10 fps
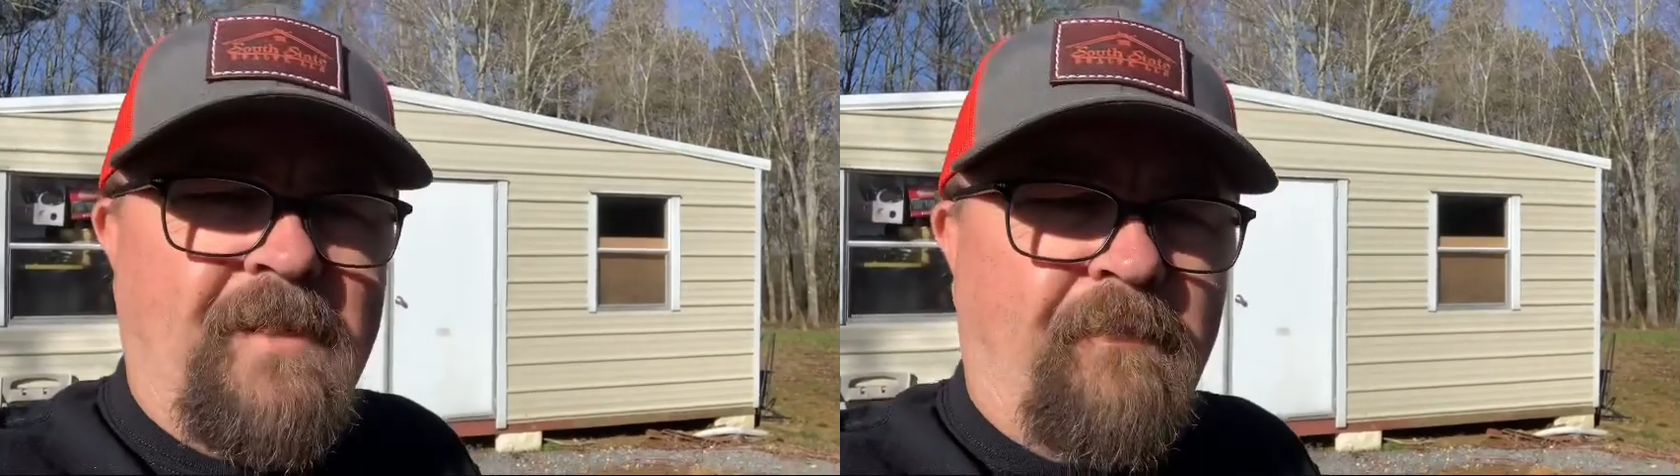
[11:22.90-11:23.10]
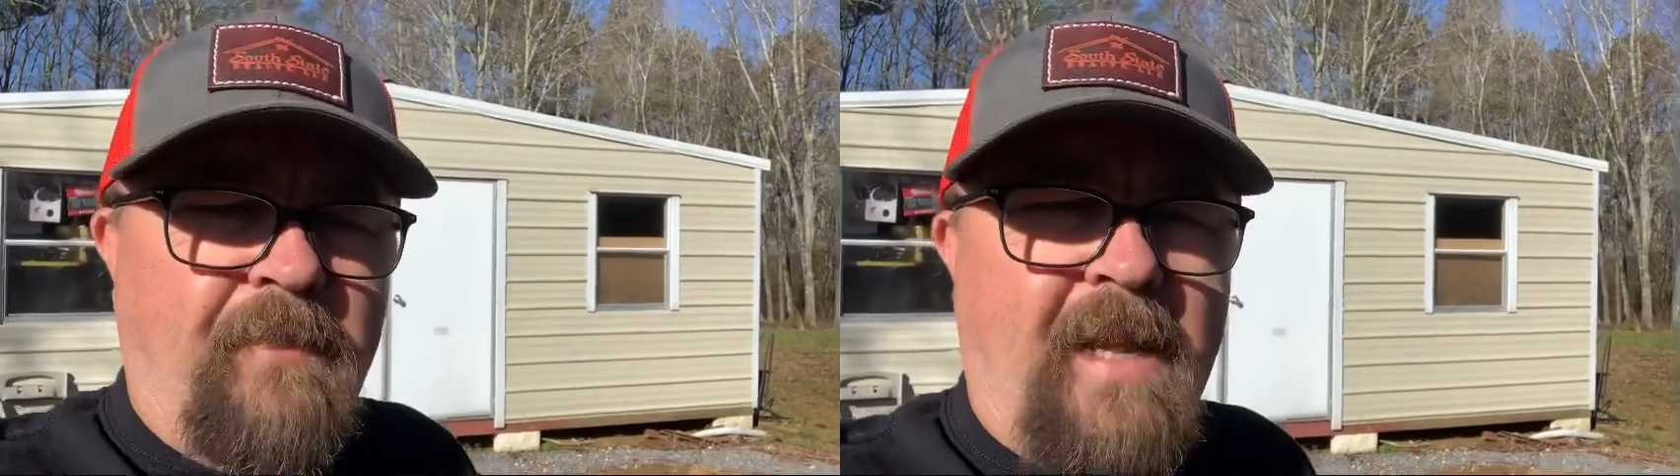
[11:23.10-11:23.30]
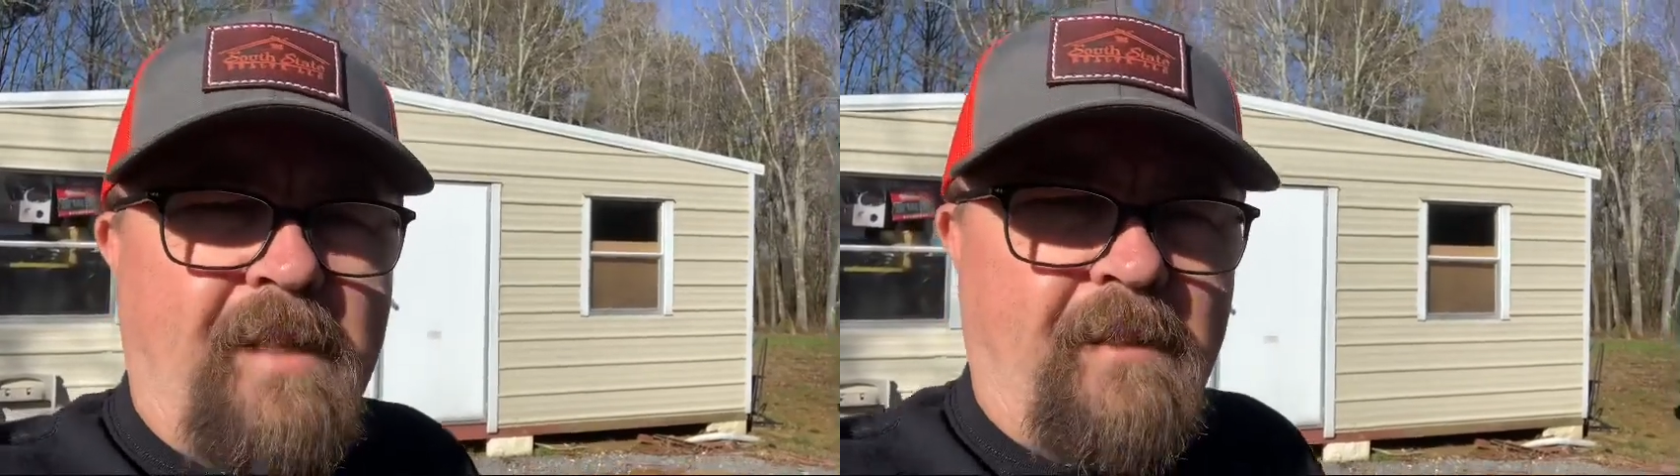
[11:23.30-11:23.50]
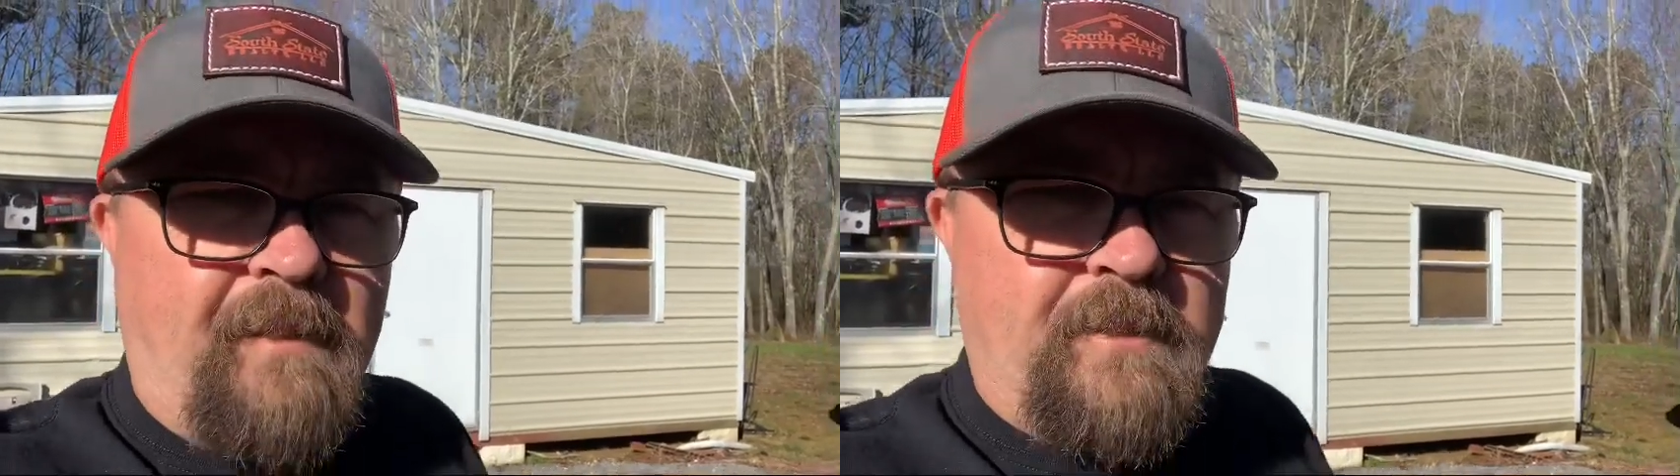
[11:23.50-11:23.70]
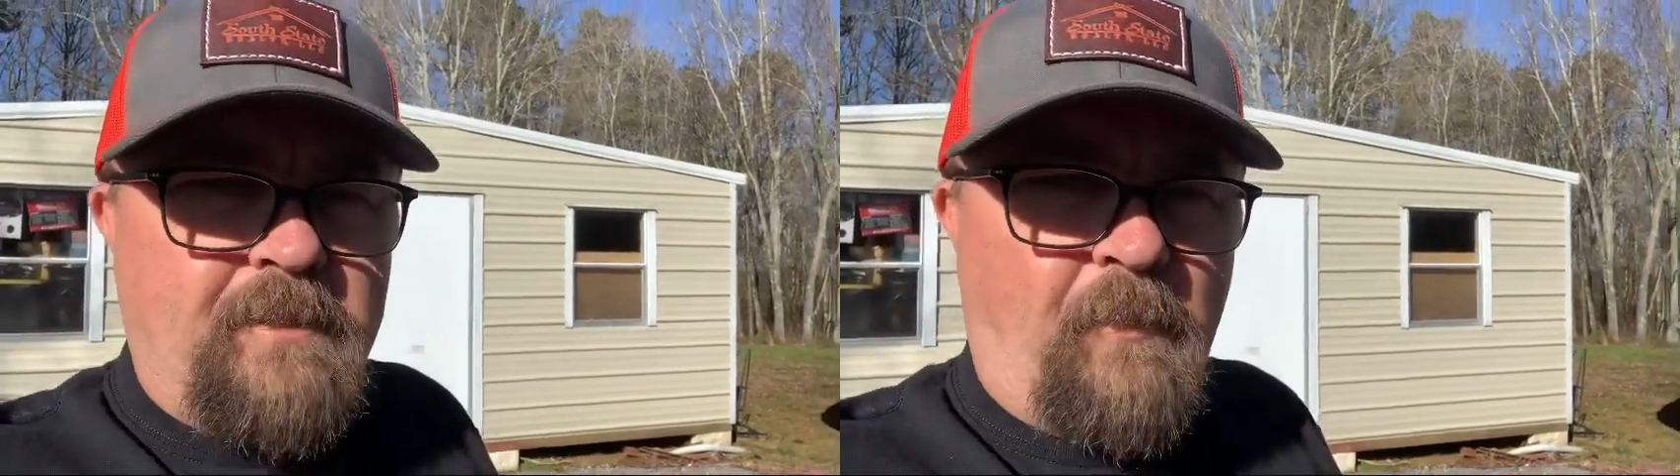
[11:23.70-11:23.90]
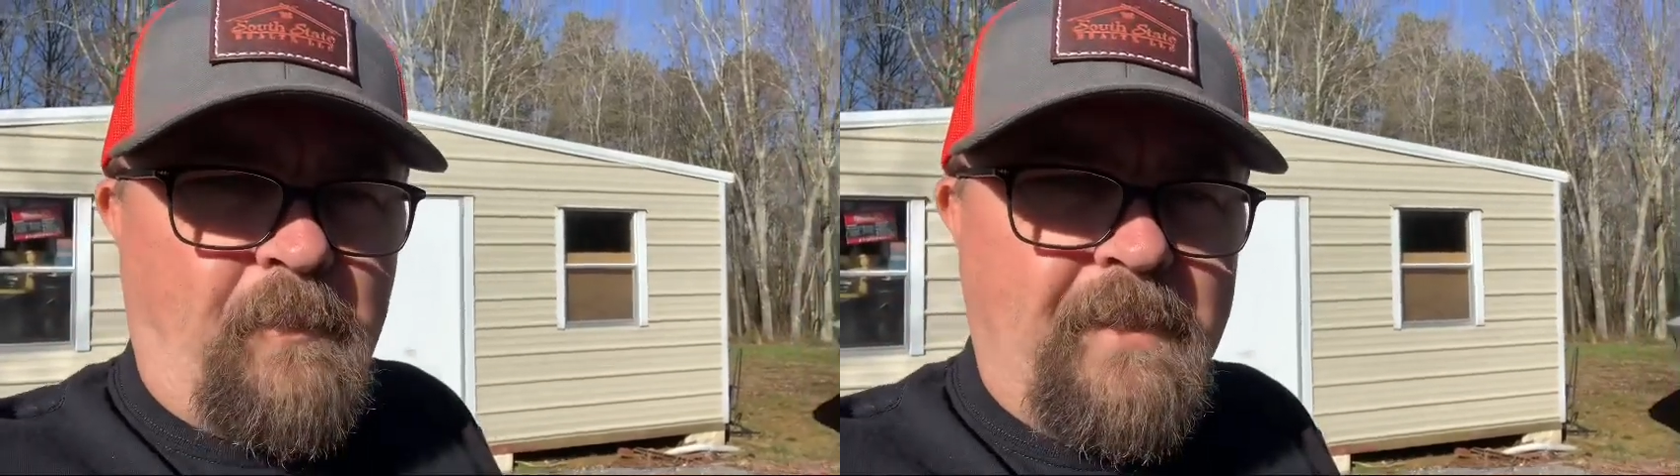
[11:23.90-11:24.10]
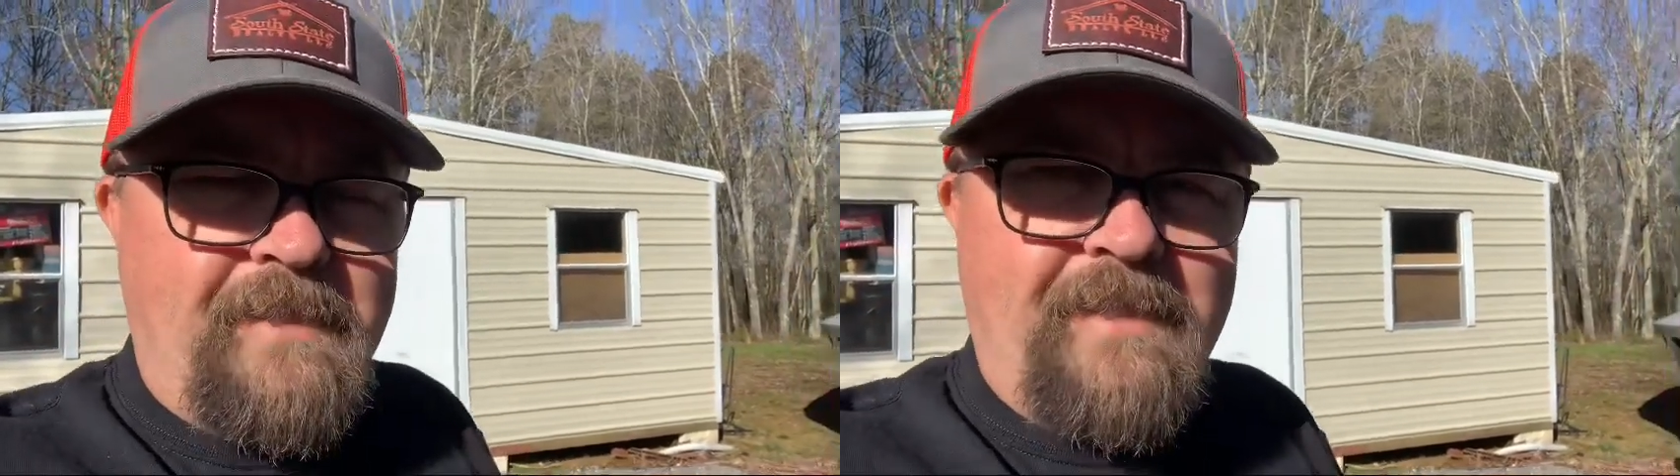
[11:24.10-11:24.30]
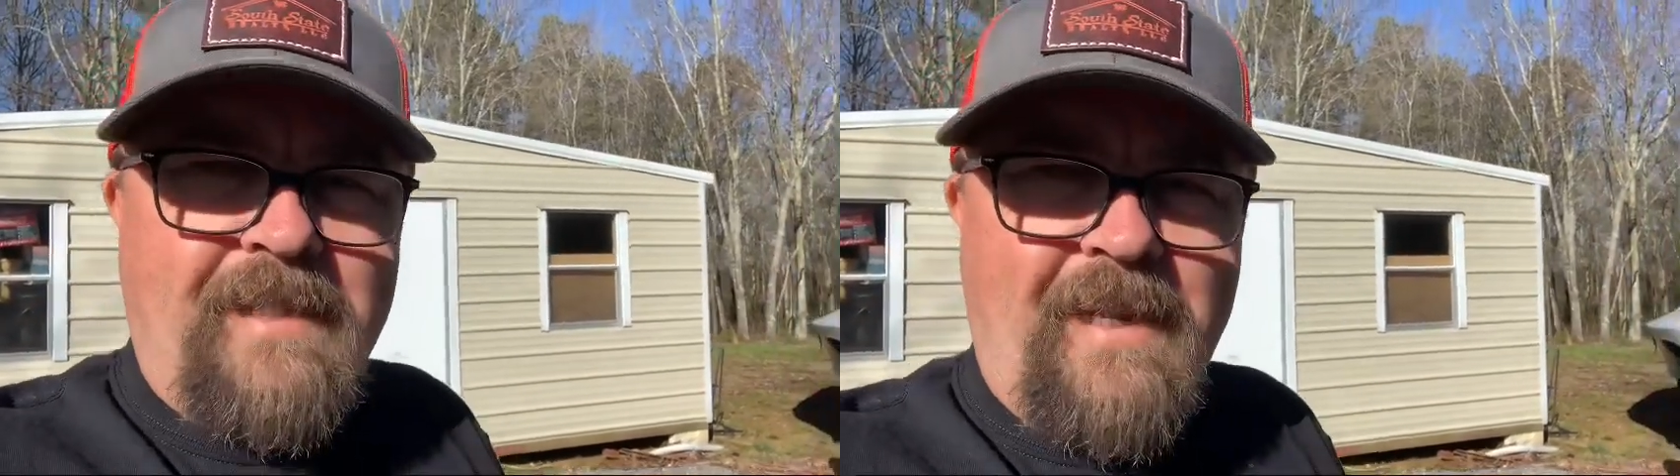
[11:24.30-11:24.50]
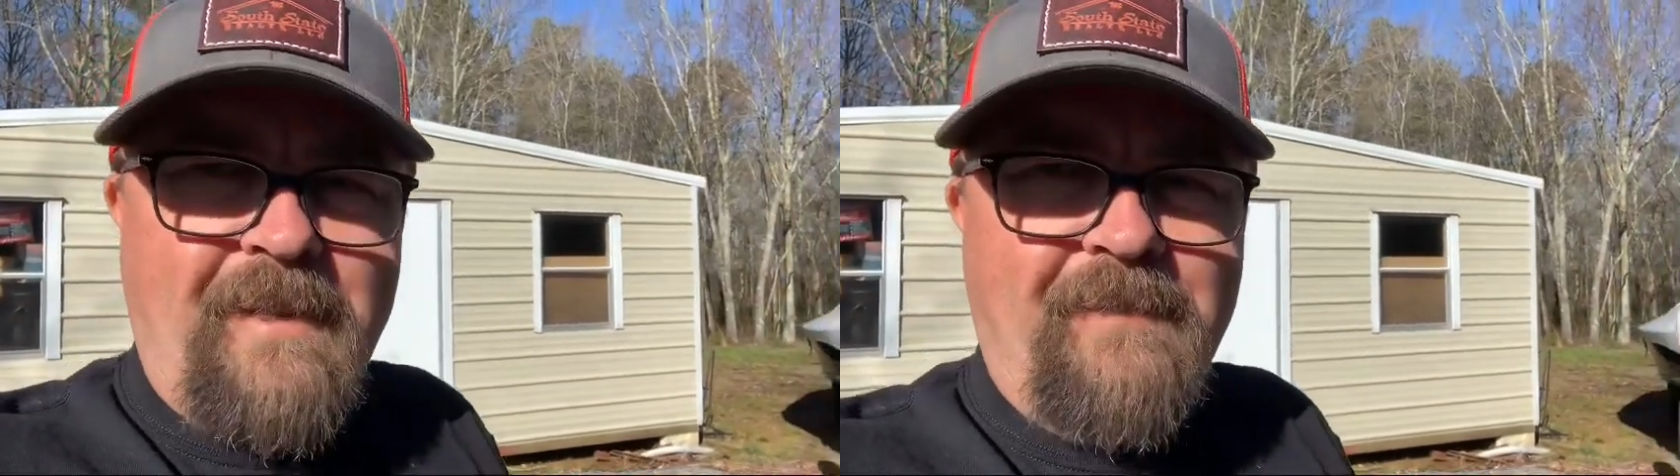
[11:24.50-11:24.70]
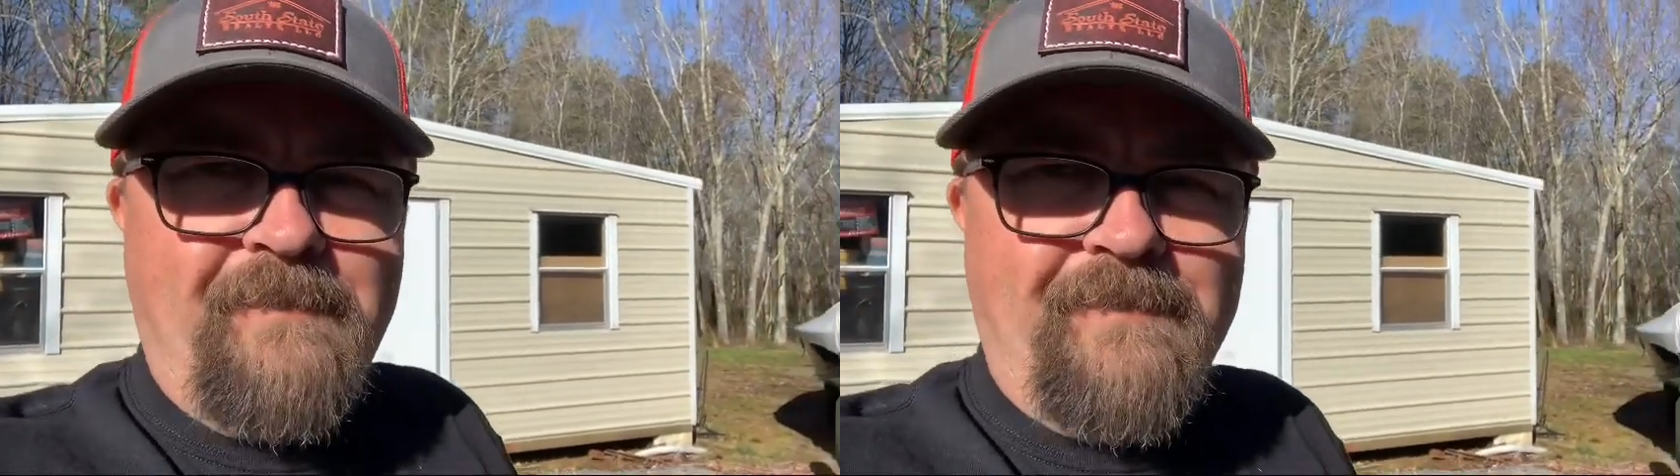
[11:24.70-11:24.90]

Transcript: we got a lot of stories to tell